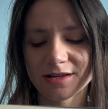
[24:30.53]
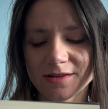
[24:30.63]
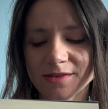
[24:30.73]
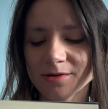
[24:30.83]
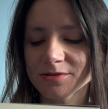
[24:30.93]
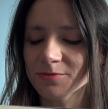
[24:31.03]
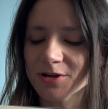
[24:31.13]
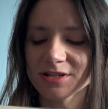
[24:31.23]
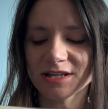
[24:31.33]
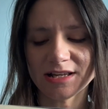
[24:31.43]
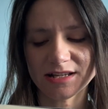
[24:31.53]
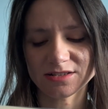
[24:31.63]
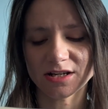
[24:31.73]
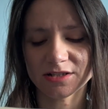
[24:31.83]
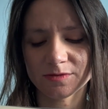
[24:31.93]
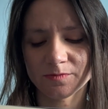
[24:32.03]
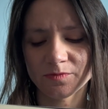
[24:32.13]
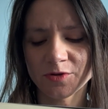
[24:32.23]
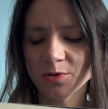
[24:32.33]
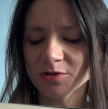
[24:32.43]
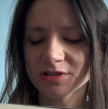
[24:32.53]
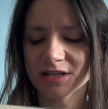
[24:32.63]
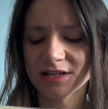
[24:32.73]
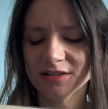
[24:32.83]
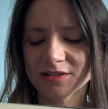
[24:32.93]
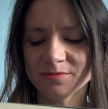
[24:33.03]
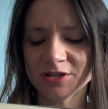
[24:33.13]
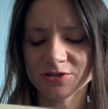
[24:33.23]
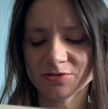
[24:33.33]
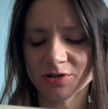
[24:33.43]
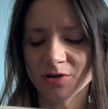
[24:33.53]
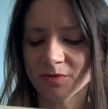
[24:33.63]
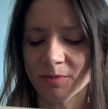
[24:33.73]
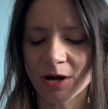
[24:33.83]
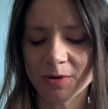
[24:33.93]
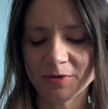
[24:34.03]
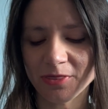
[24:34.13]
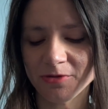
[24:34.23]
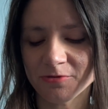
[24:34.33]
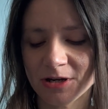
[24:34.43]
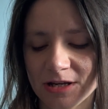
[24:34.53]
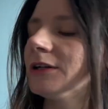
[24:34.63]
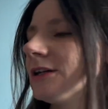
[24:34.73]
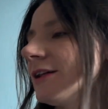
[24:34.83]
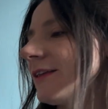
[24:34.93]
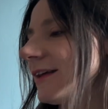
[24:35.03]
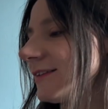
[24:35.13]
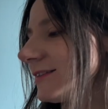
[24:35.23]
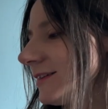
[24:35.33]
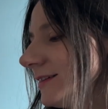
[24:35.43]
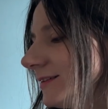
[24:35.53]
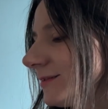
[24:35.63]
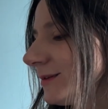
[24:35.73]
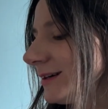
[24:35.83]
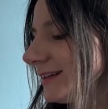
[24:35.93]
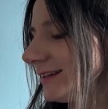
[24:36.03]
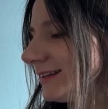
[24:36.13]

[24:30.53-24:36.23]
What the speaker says: There was murder here last night. Who holds the key to the mystery of apartment 3? That was a good one.